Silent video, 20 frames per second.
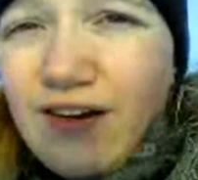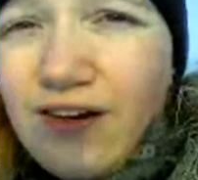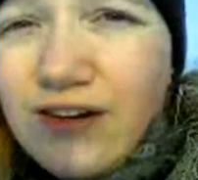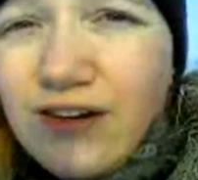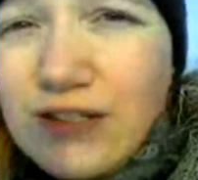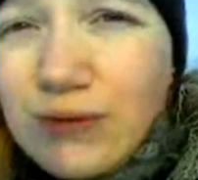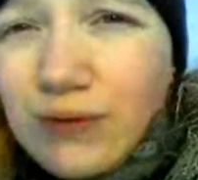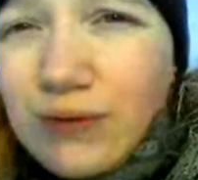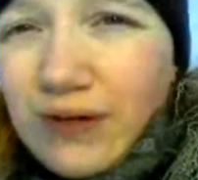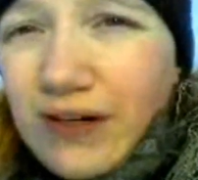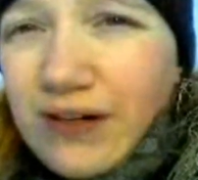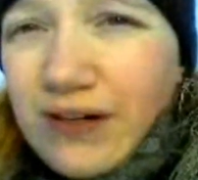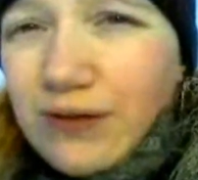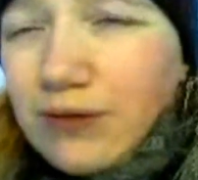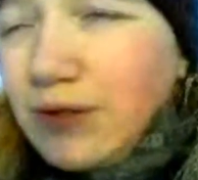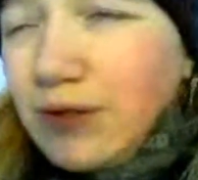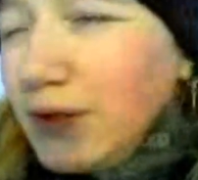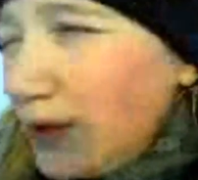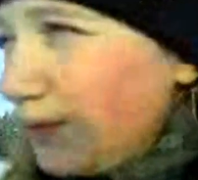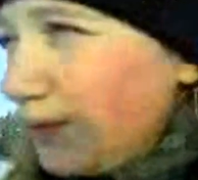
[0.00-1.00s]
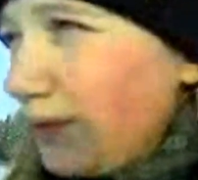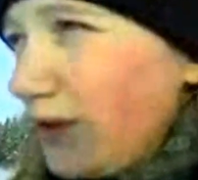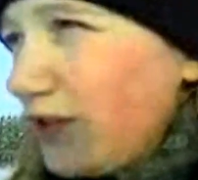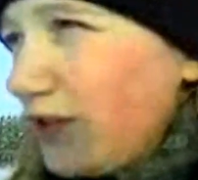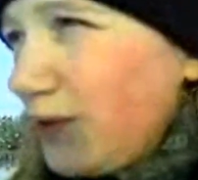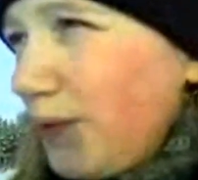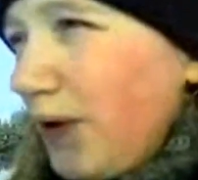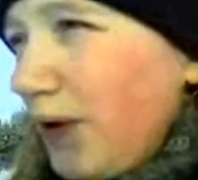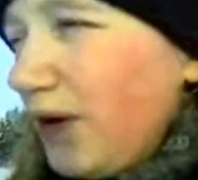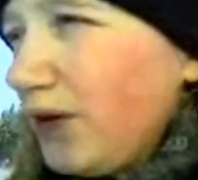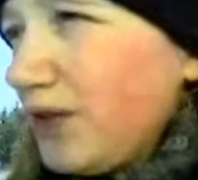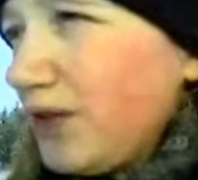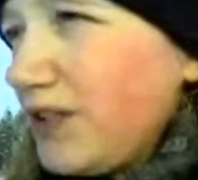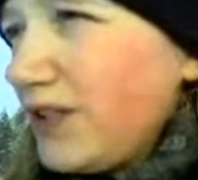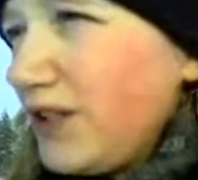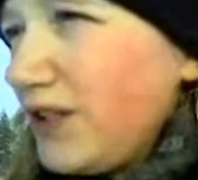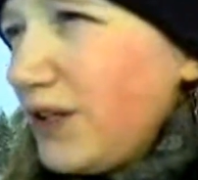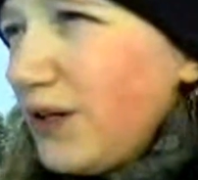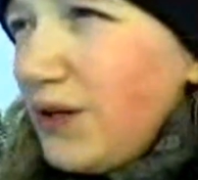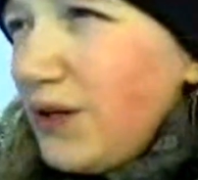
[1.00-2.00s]
a noise when I was supposed
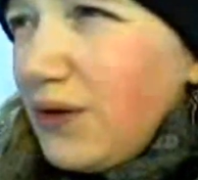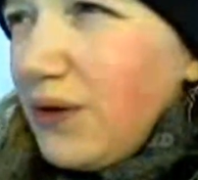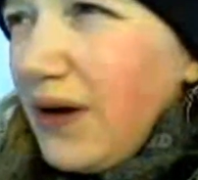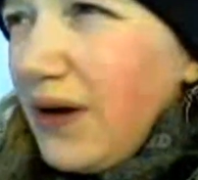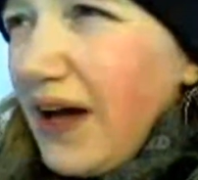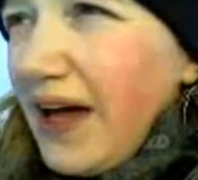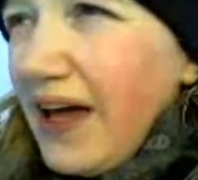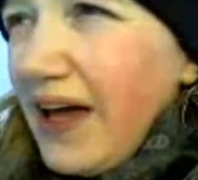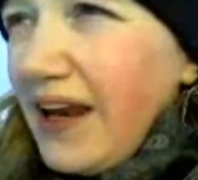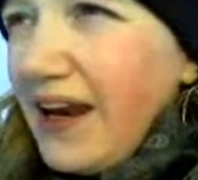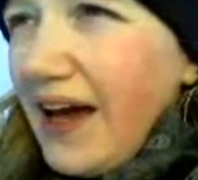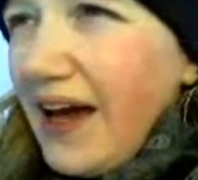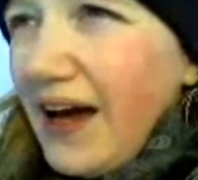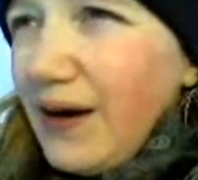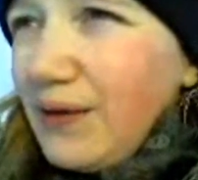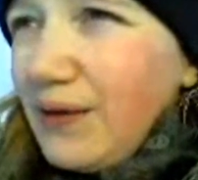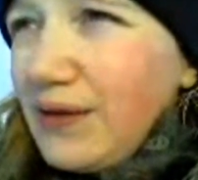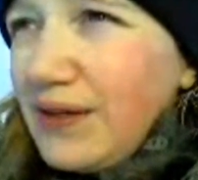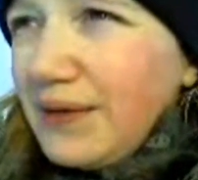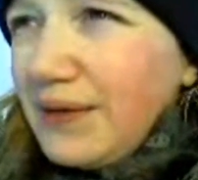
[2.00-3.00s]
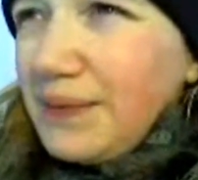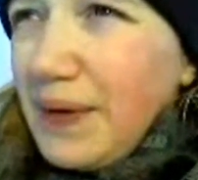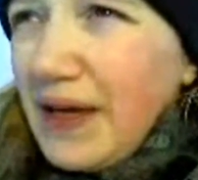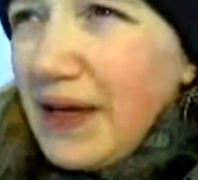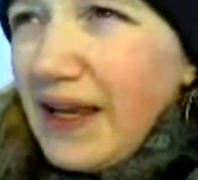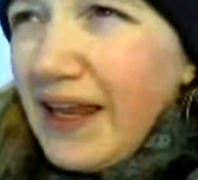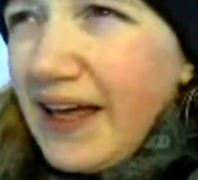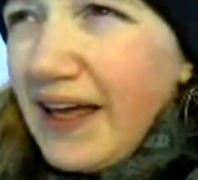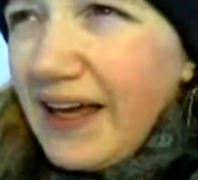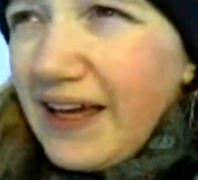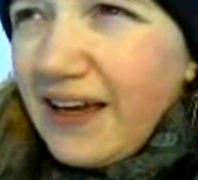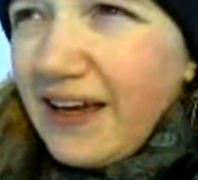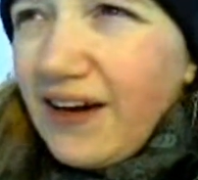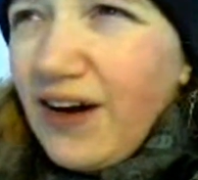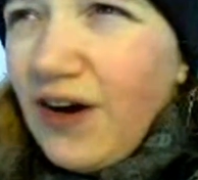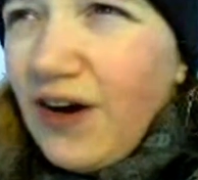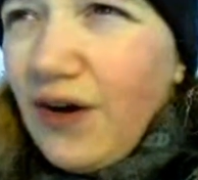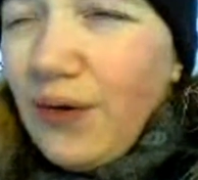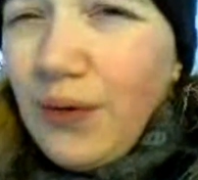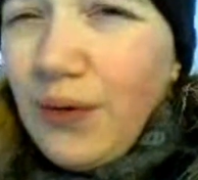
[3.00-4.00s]
to, and I will be like,
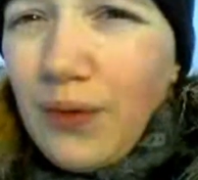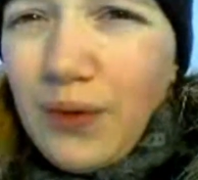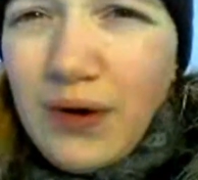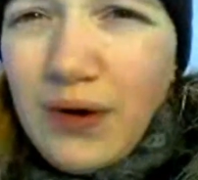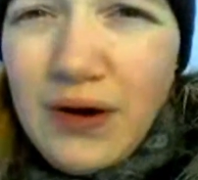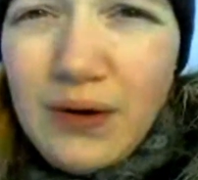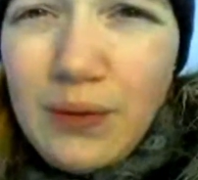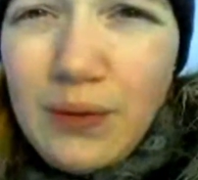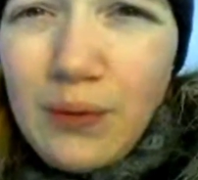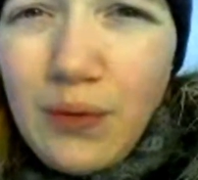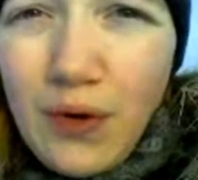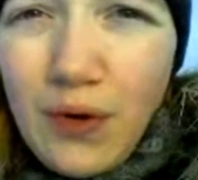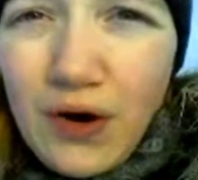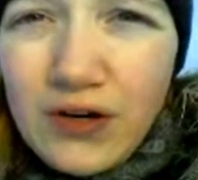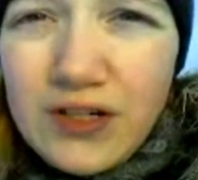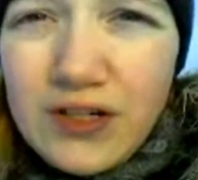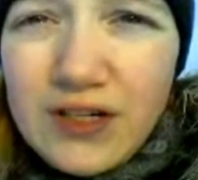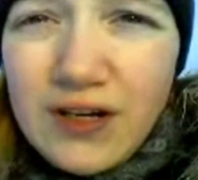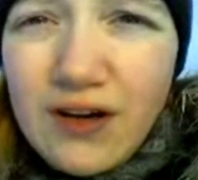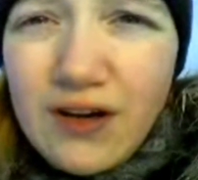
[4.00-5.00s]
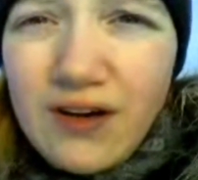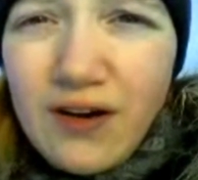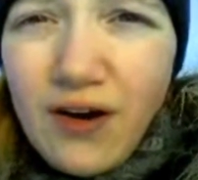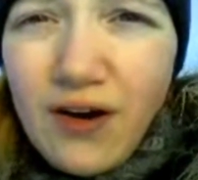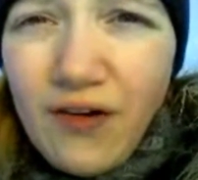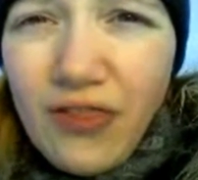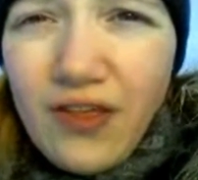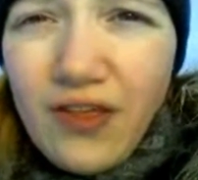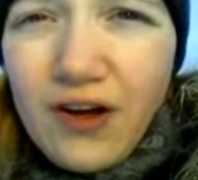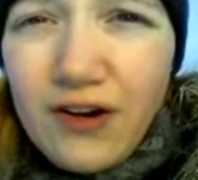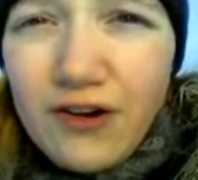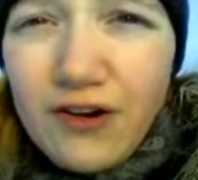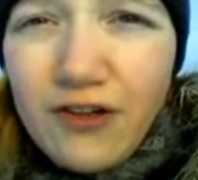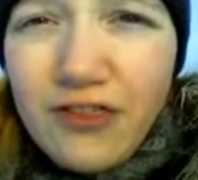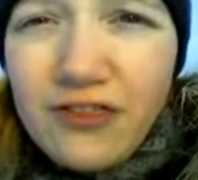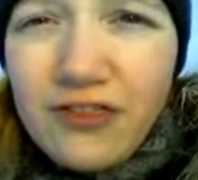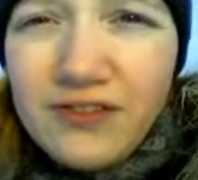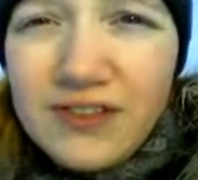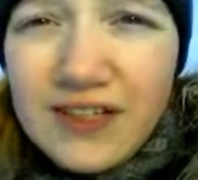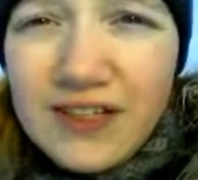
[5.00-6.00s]
oh, what on earth
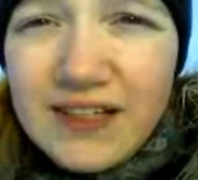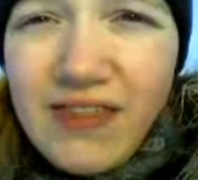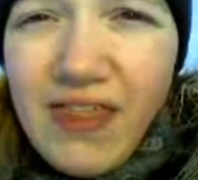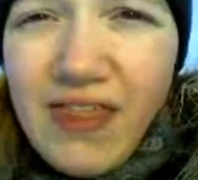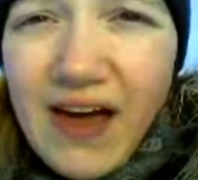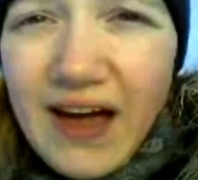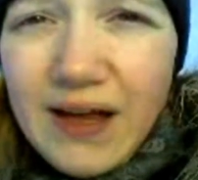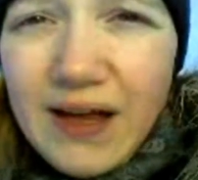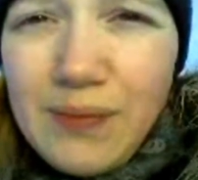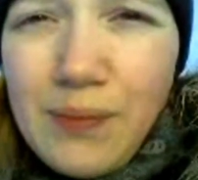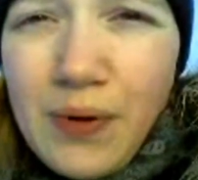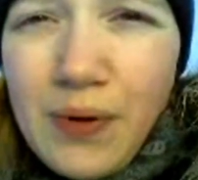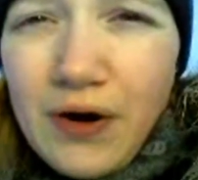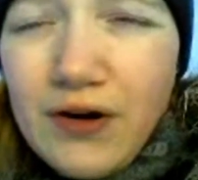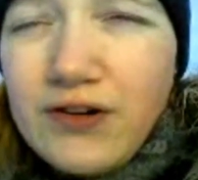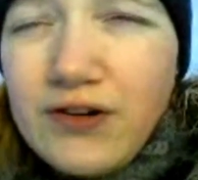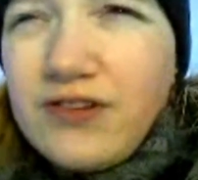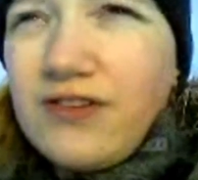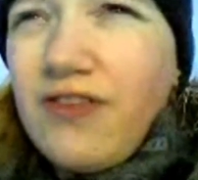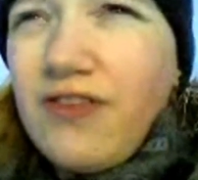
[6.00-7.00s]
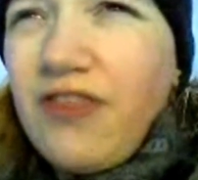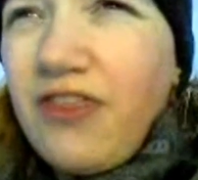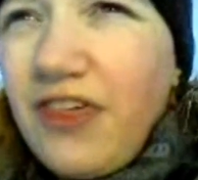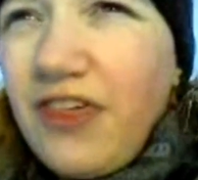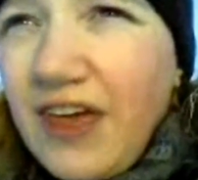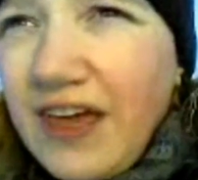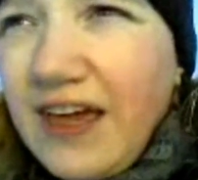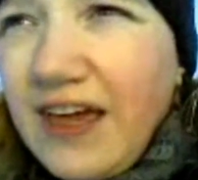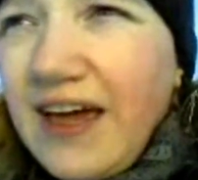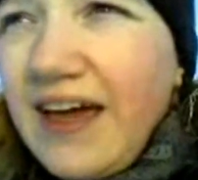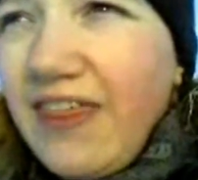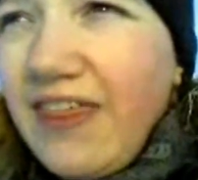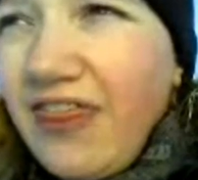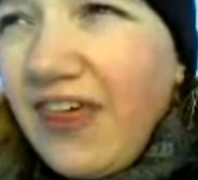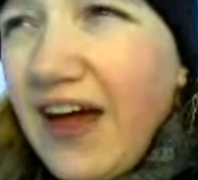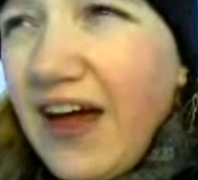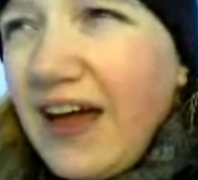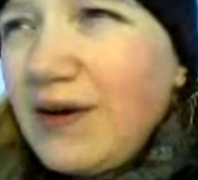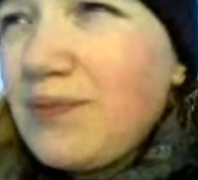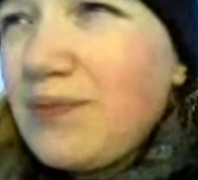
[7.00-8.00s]
did that person think at
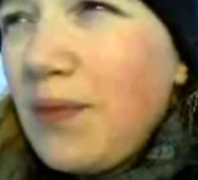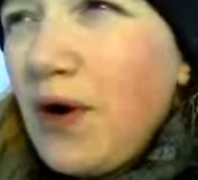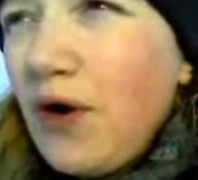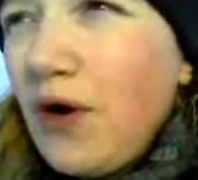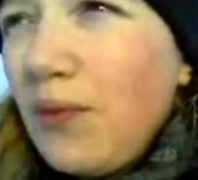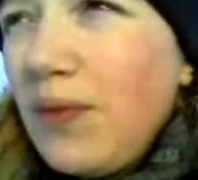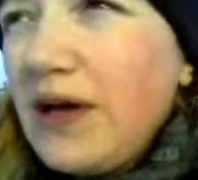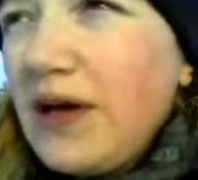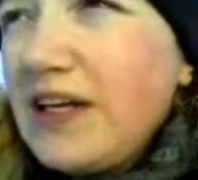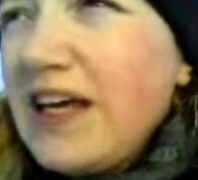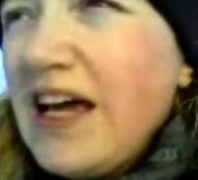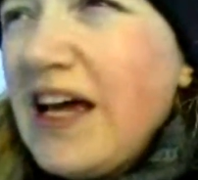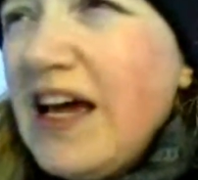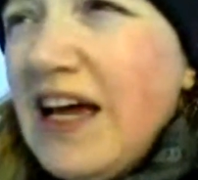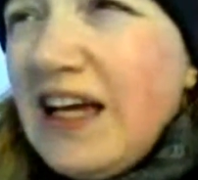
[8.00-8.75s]
that moment?